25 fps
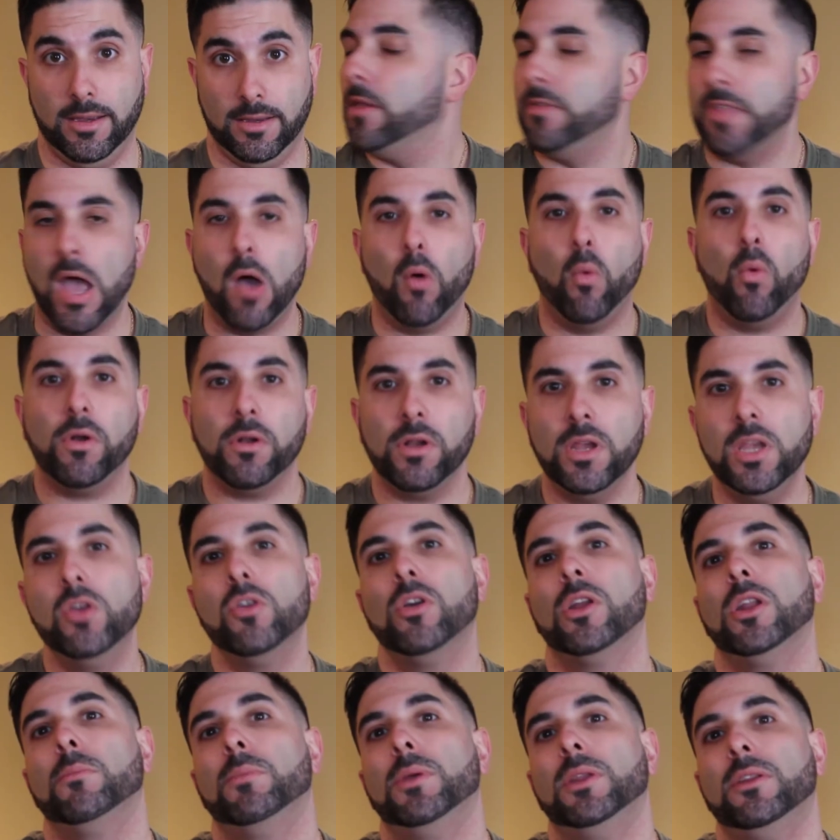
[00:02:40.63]
Now, what are you
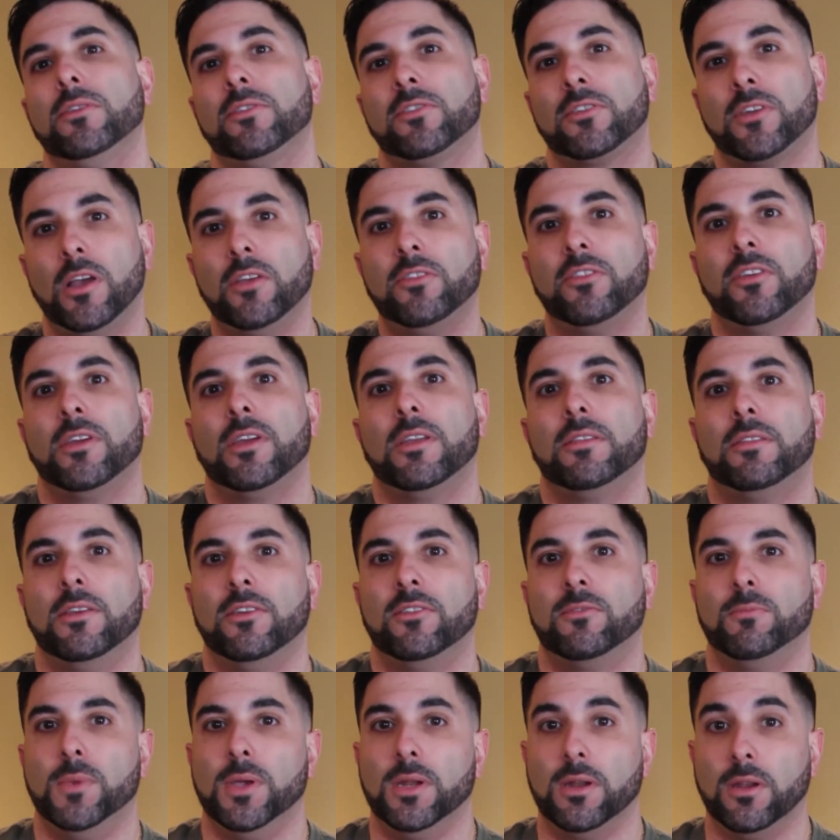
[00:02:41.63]
going to be discussing at
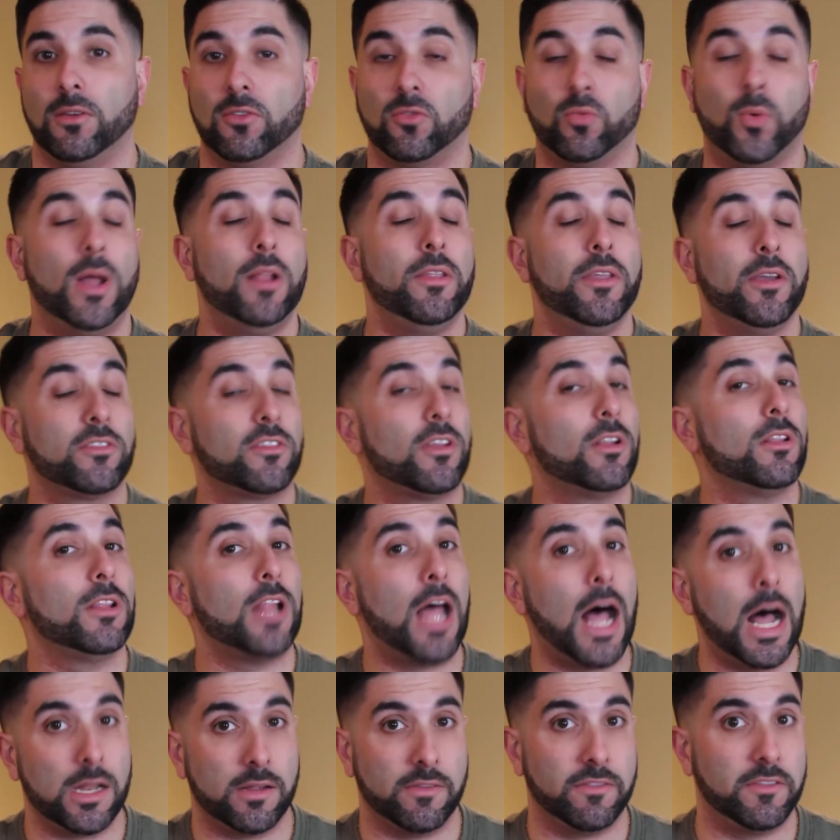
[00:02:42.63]
these meetings? Well, there's a
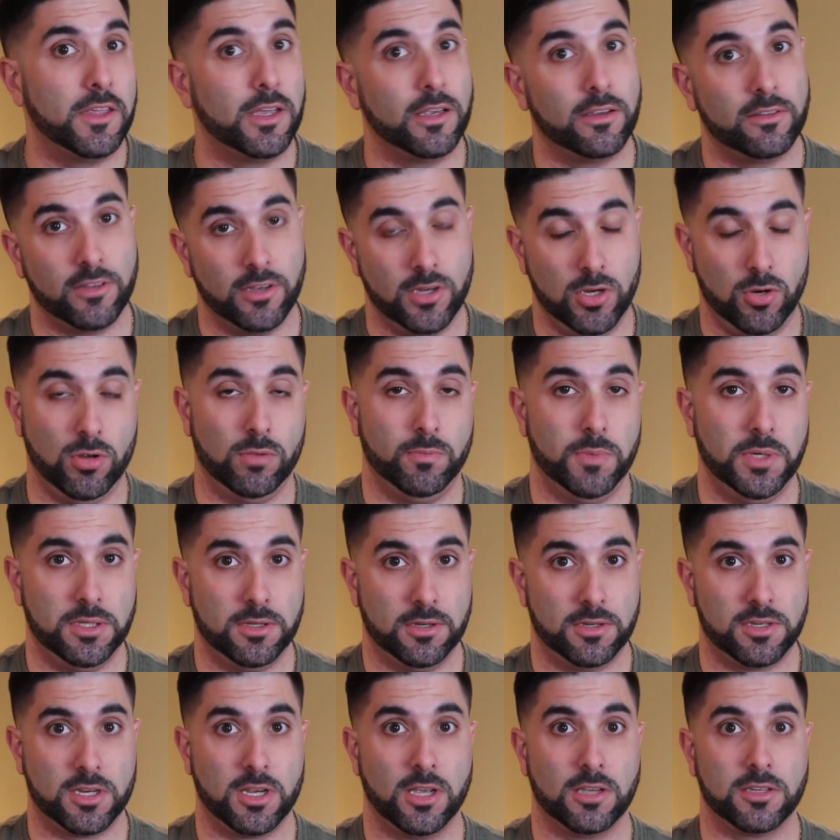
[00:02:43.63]
lot of things that you can be
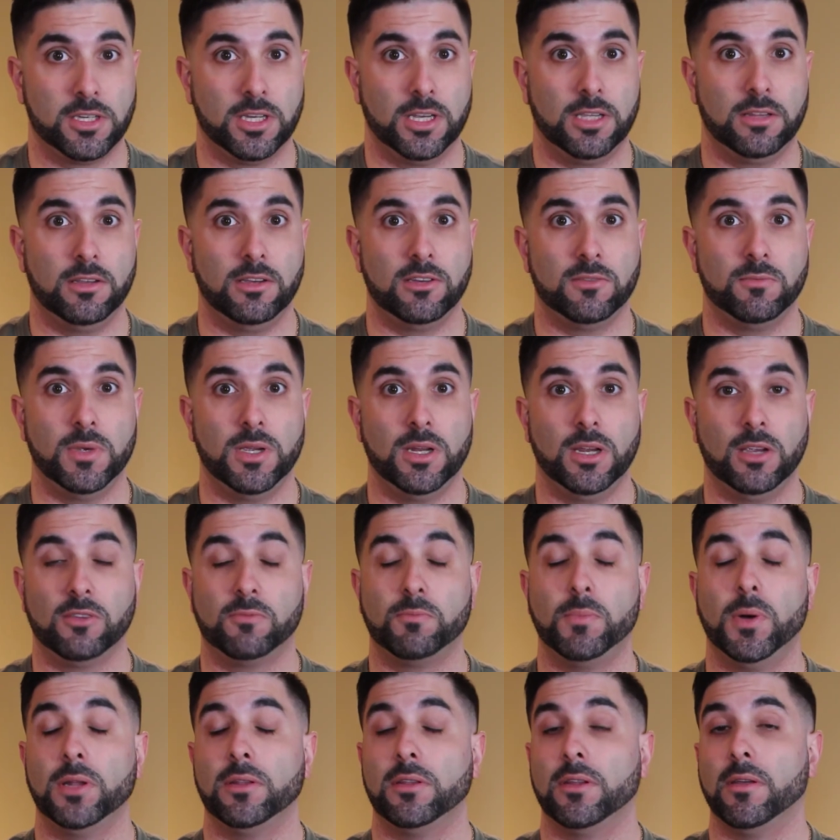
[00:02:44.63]
discussing at these meetings,
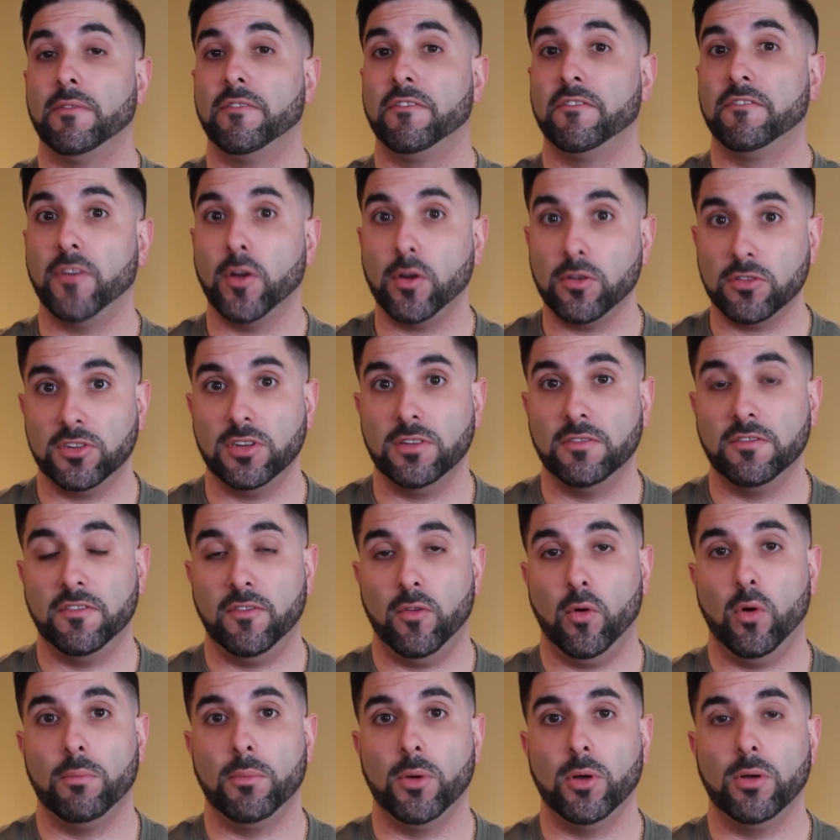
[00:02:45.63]
but first and
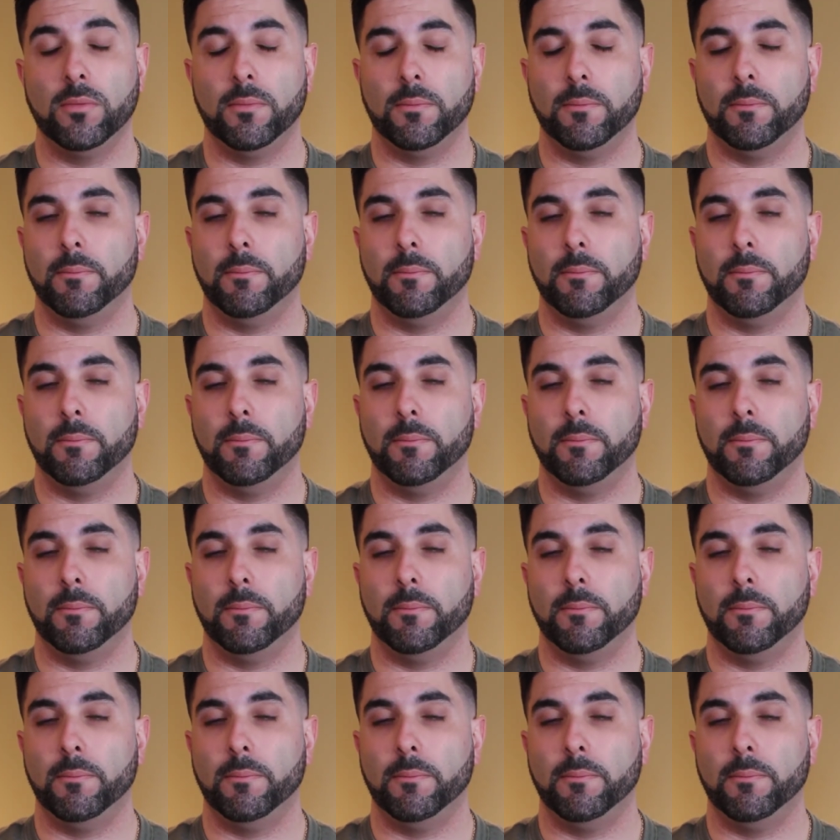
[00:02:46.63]
foremost,